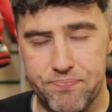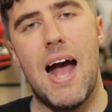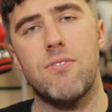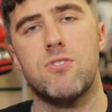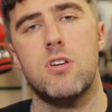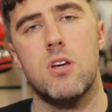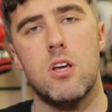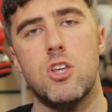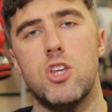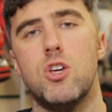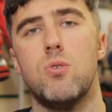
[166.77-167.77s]
After
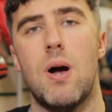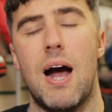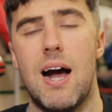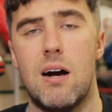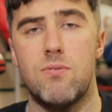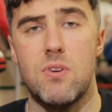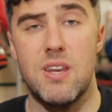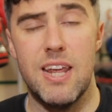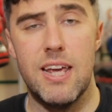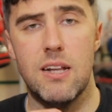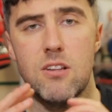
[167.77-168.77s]
you have
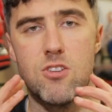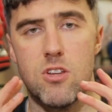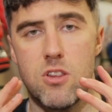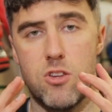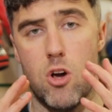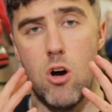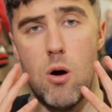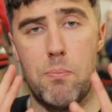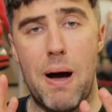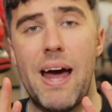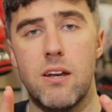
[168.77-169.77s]
nailed
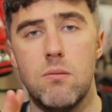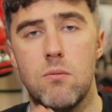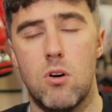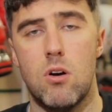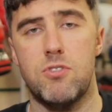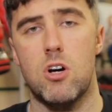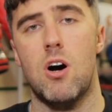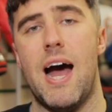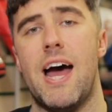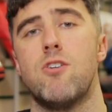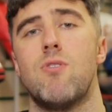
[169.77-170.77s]
your pattern of your
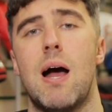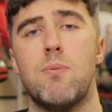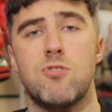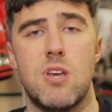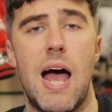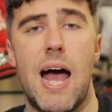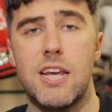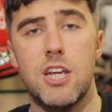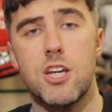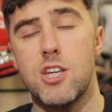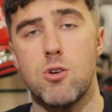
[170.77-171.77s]
hand wraps,
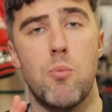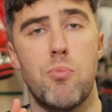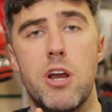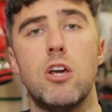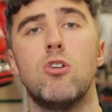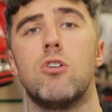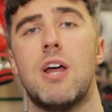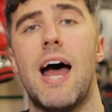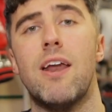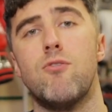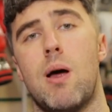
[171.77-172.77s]
and you can do a pretty good
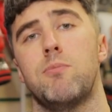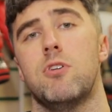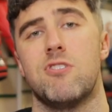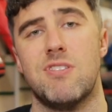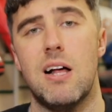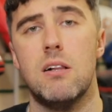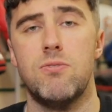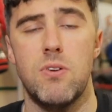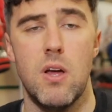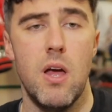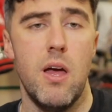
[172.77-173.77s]
hand wrap
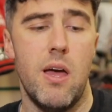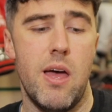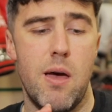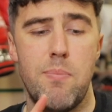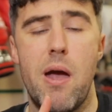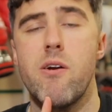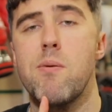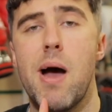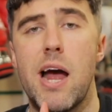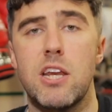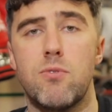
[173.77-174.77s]
yourself, bearing in
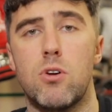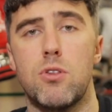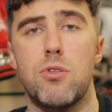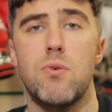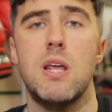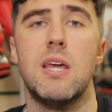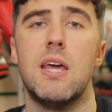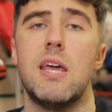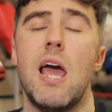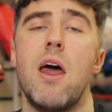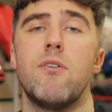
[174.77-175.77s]
mind you've got the three
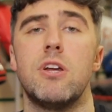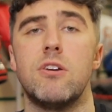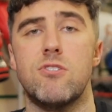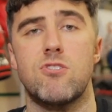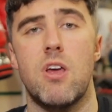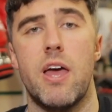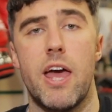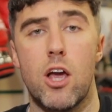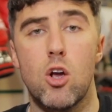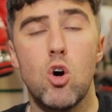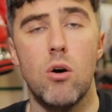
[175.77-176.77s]
key areas
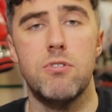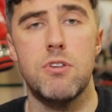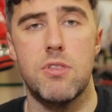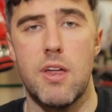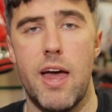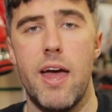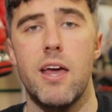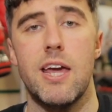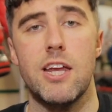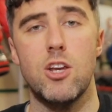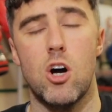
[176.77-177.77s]
covered there
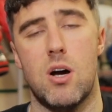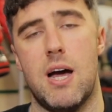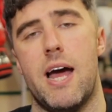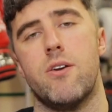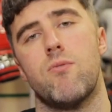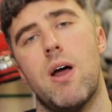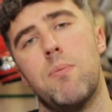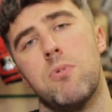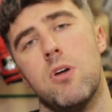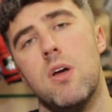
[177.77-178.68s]
in your hand wrap,